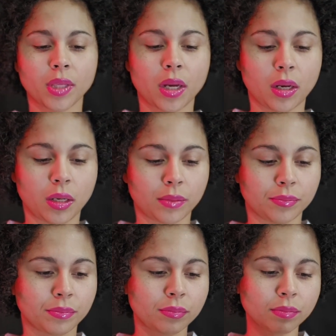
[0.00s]
Now
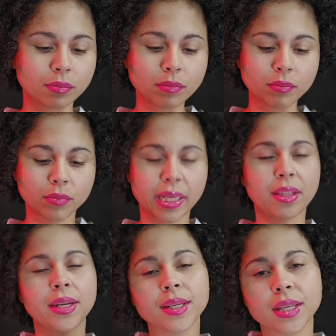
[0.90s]

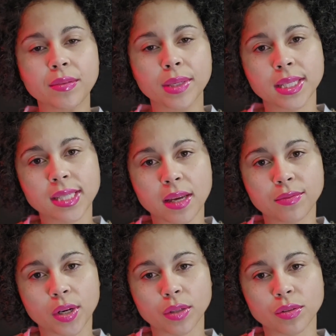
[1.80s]
they didn't give me these
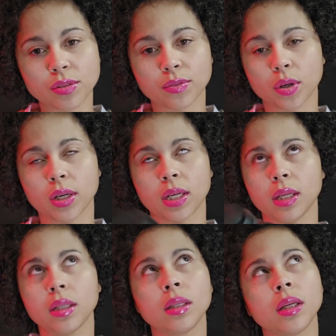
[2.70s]
headphones
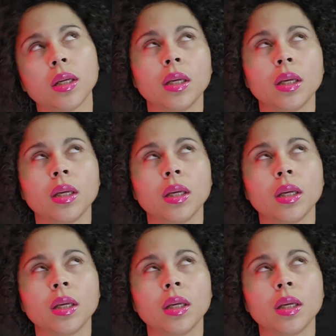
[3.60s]
for